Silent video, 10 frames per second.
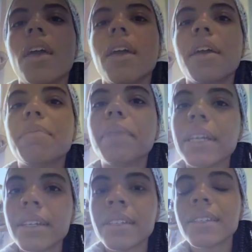It
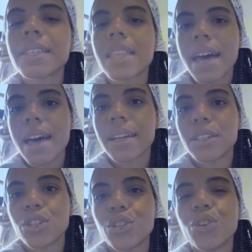means
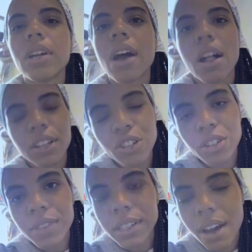that your knowledge
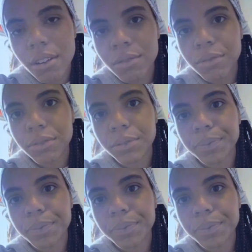of self,